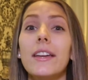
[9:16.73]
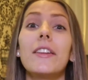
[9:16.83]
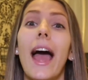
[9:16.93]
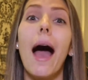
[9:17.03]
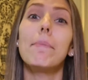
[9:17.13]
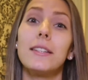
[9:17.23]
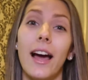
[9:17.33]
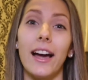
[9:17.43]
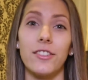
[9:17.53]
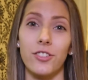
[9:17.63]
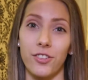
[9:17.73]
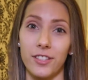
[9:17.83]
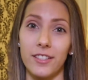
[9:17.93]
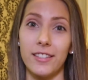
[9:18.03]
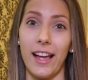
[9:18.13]
even appetizers
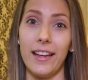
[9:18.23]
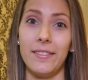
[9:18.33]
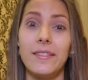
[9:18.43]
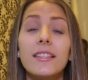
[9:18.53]
instead.